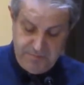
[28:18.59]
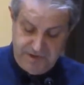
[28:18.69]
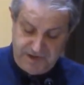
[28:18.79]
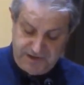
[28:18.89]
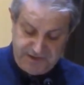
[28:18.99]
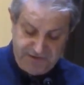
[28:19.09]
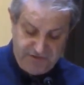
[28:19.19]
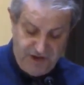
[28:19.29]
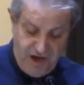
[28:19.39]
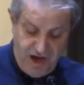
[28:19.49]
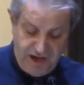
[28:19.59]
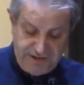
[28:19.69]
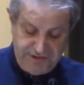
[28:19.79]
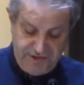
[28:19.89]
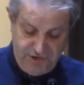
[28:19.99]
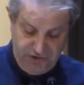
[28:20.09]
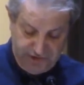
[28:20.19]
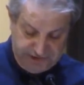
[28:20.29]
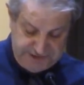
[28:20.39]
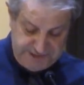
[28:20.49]
because of loss
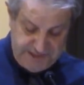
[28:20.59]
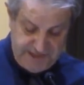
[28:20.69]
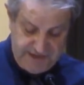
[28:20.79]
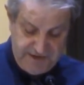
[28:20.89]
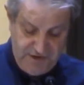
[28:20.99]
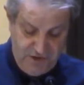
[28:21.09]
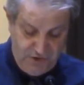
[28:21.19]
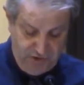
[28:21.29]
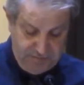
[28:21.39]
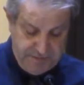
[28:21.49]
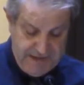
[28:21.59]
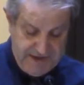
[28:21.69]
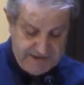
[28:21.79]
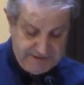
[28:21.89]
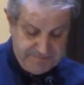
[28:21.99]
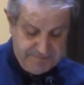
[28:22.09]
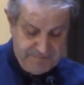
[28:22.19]
or sin or pain.